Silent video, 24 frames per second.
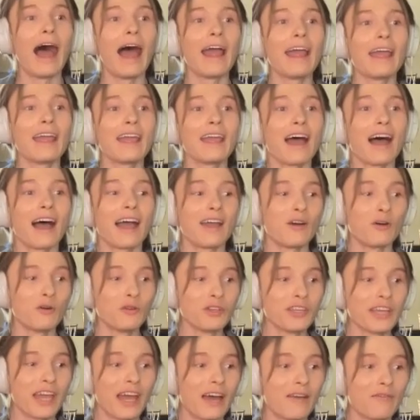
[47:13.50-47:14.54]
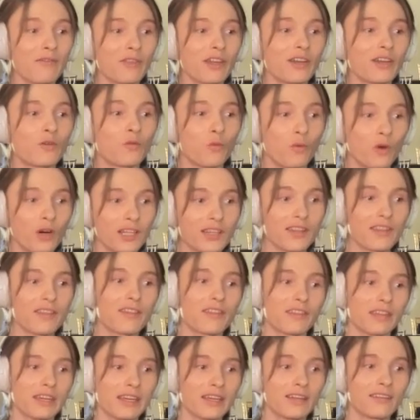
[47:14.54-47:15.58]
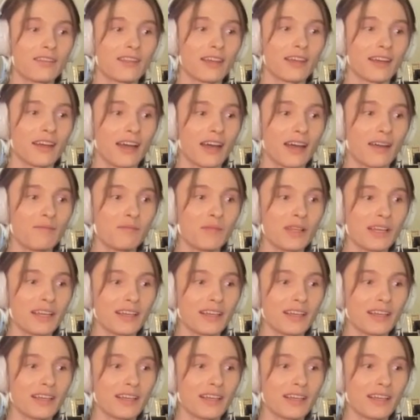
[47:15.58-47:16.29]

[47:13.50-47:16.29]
I only have like one thing that I'm